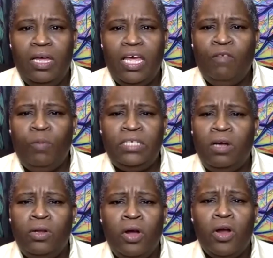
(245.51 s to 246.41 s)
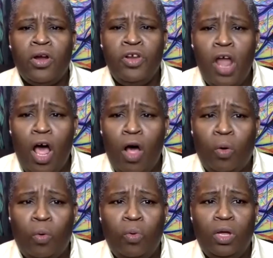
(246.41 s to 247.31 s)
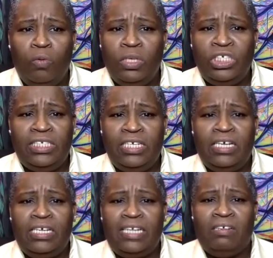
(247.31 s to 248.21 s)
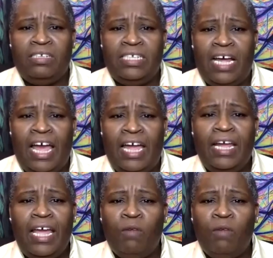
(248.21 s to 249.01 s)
If we told her no when she sent us outside